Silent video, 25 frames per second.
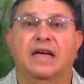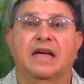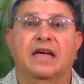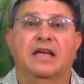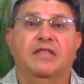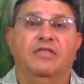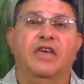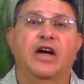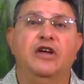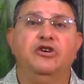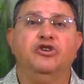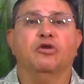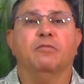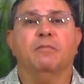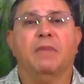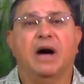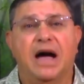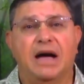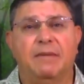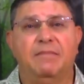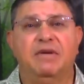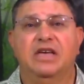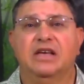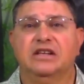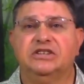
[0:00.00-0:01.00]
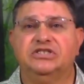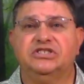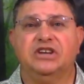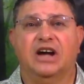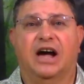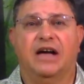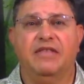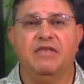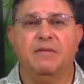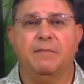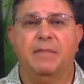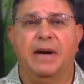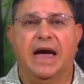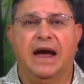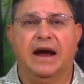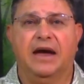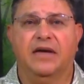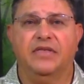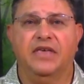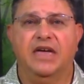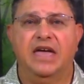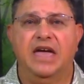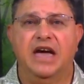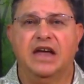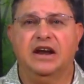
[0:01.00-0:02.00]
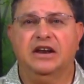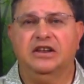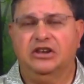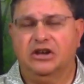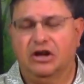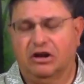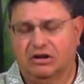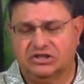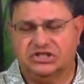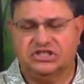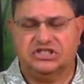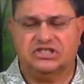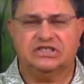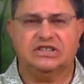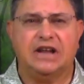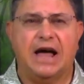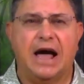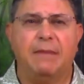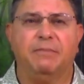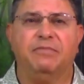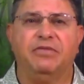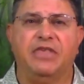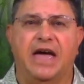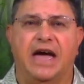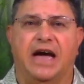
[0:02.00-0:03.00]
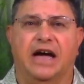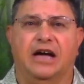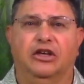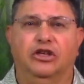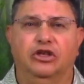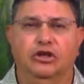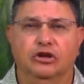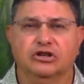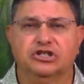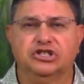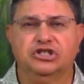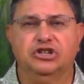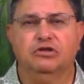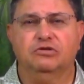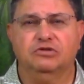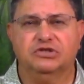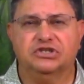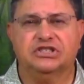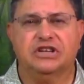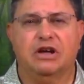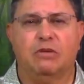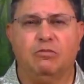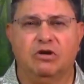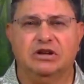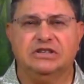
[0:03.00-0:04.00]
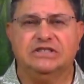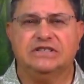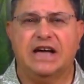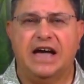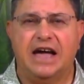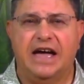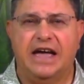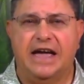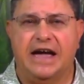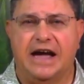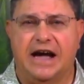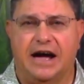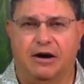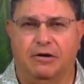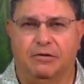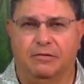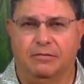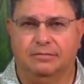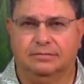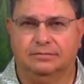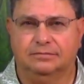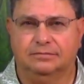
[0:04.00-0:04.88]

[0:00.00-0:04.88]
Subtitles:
Then your mom hits you on the back of the head and yells, "Stop that! You'll shoot someone's eye out."